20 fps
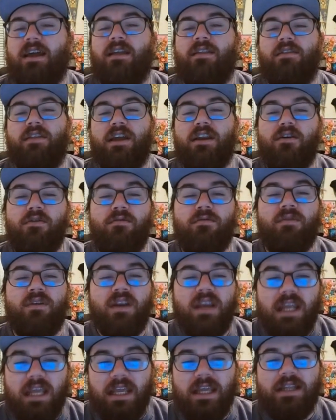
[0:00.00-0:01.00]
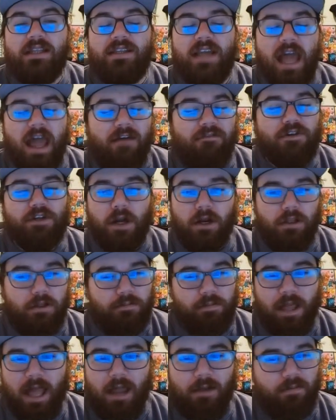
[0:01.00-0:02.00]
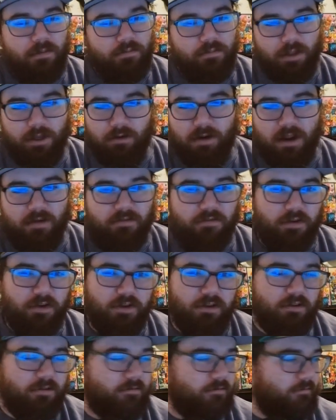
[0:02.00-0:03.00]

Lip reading: They don't need to have Charlie Blackmon play right field.